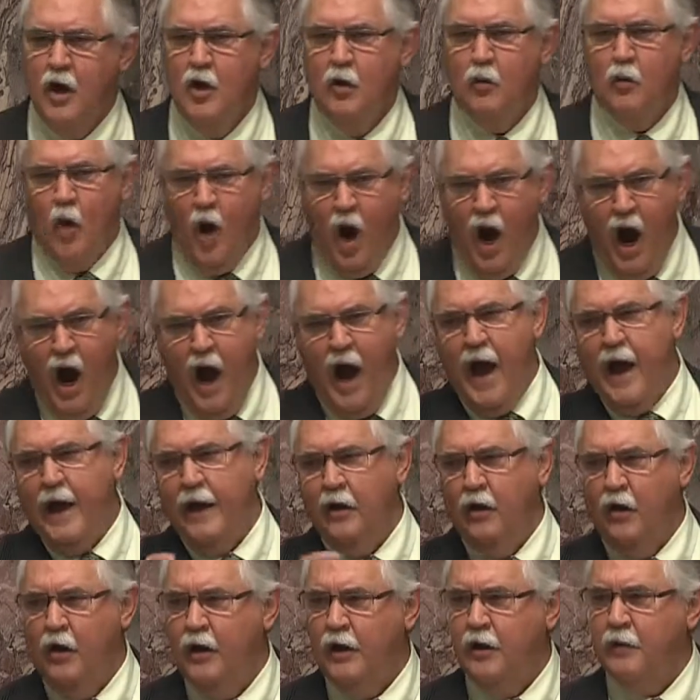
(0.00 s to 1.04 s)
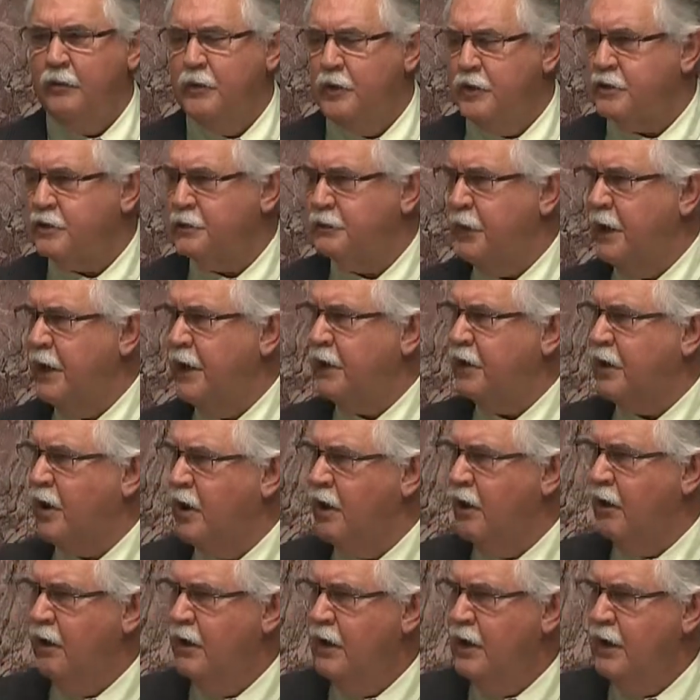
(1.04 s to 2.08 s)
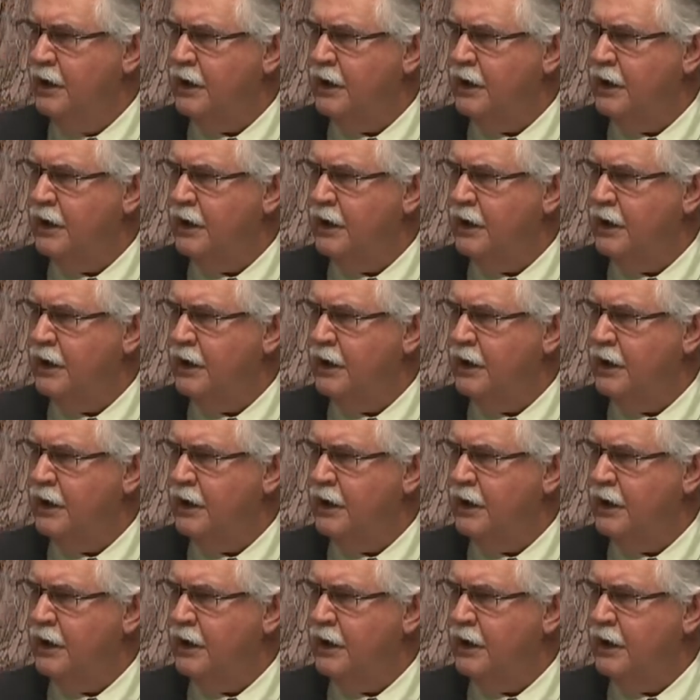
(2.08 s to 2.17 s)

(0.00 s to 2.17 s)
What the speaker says: Why, Honorable Speaker,